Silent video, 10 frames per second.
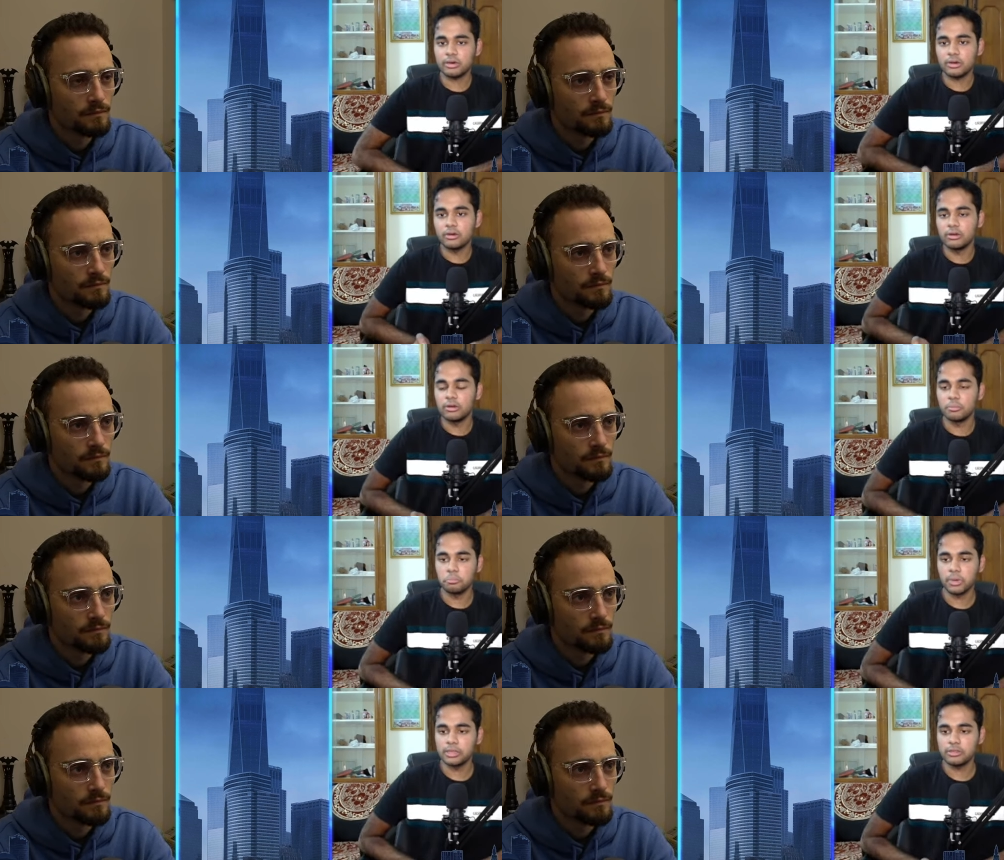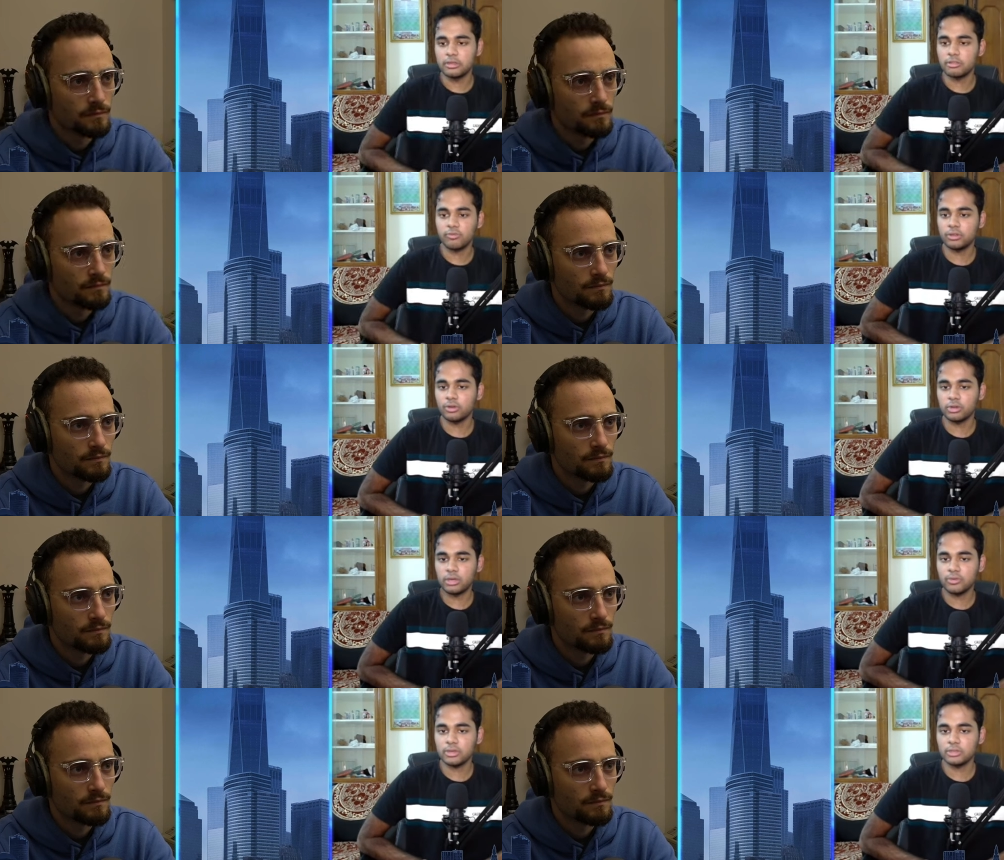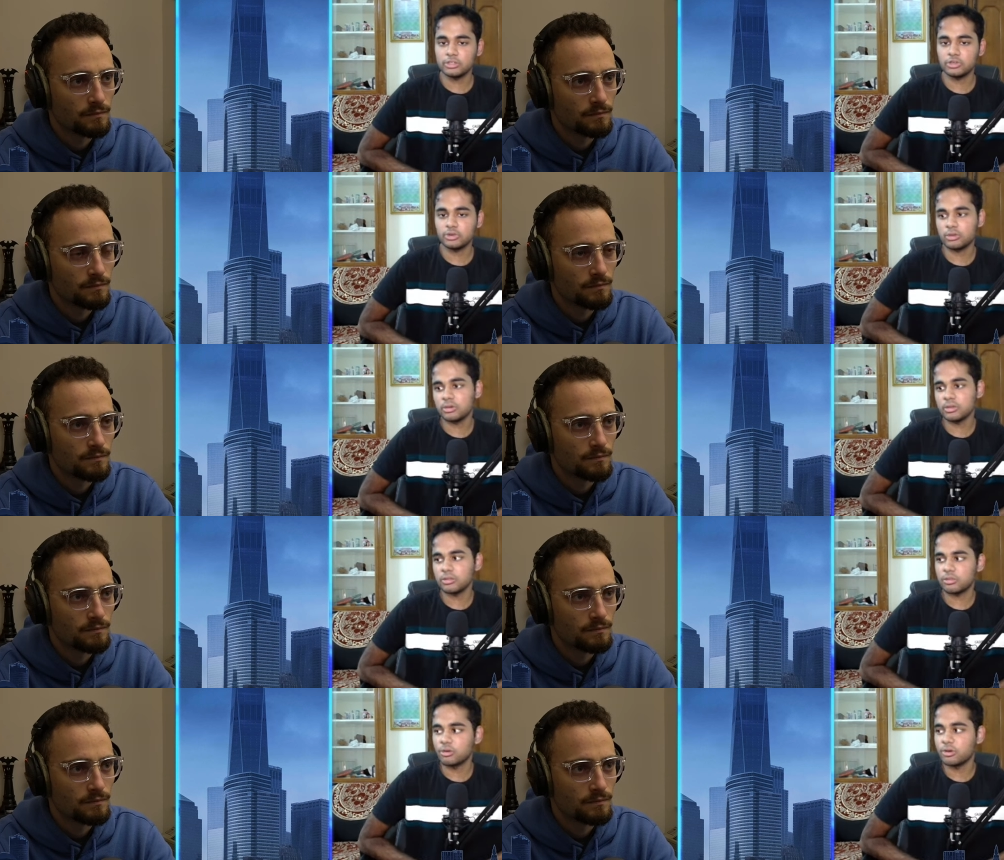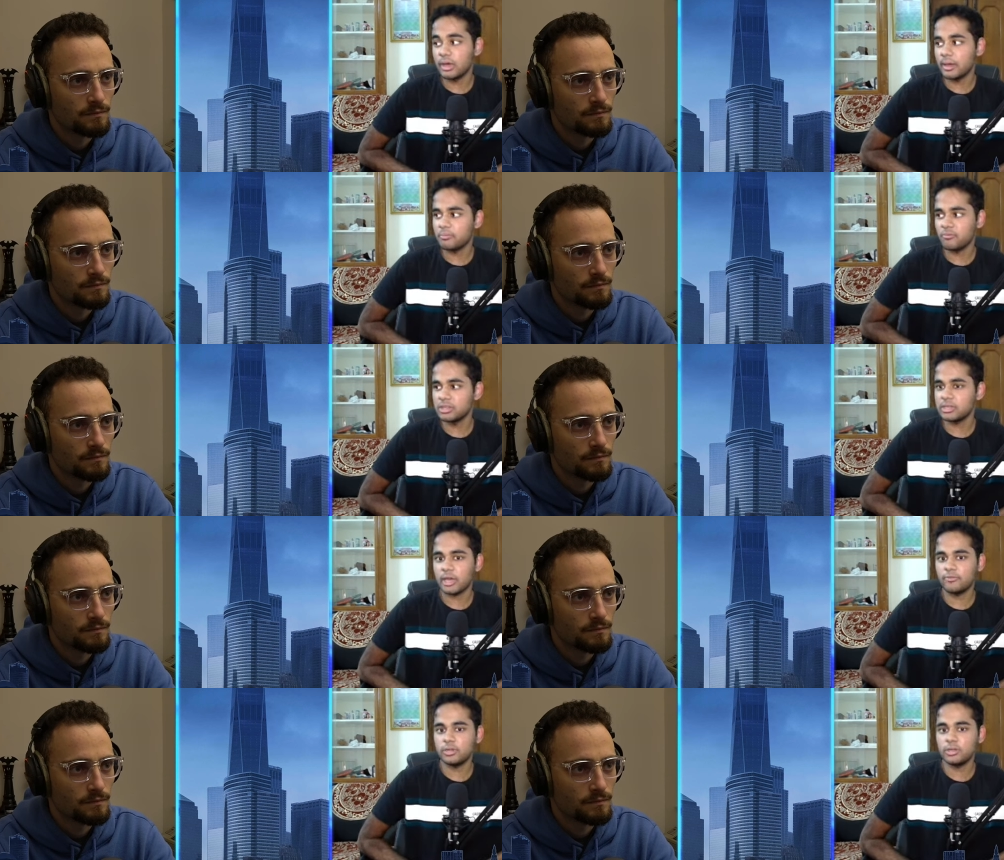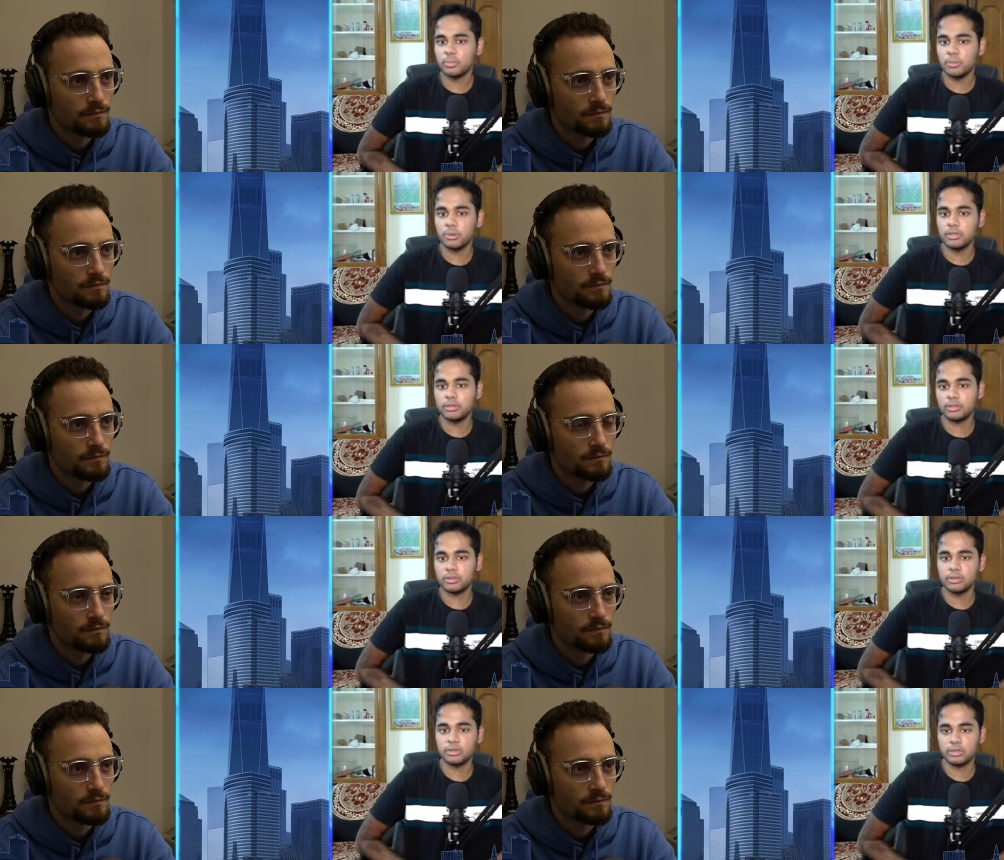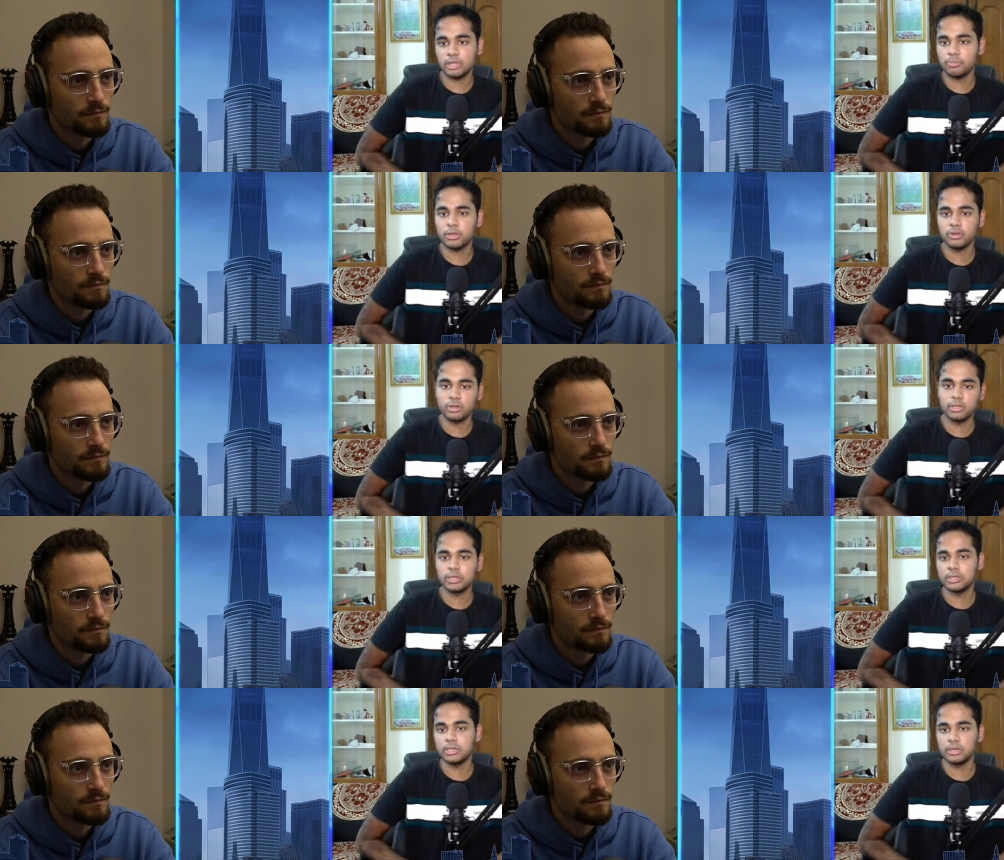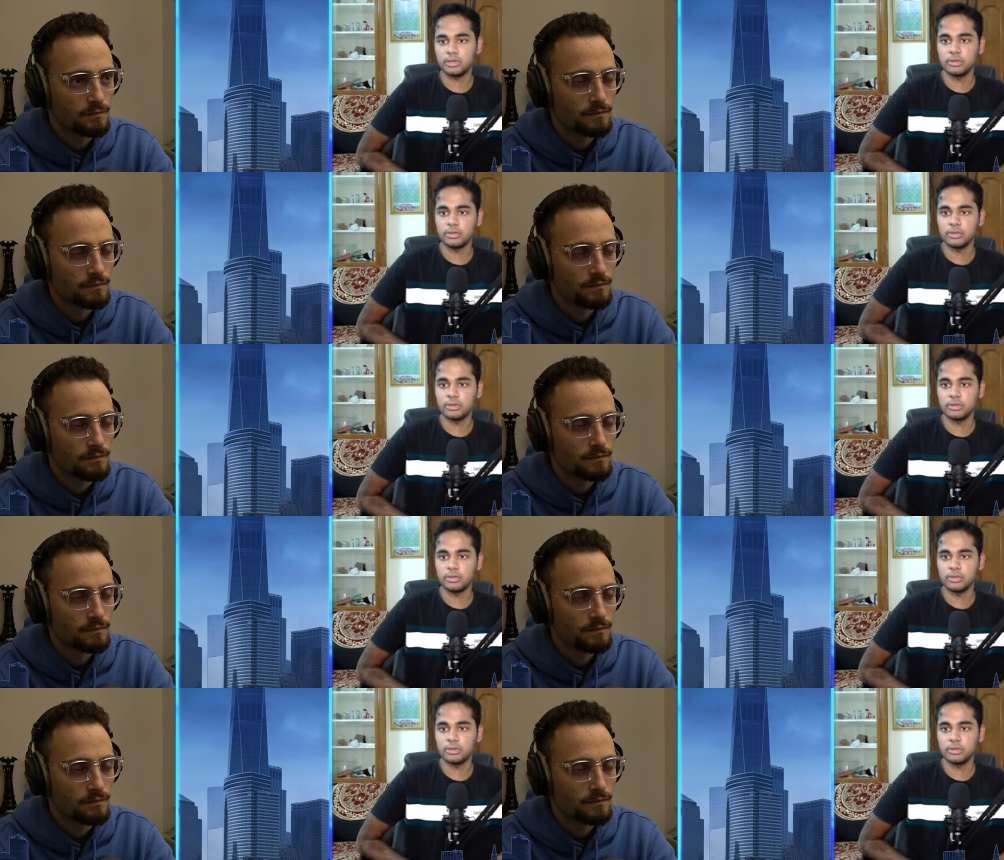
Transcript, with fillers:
Speaker 1: uh, my results were not even showing. So I'm very thankful to my parents that despite all that, they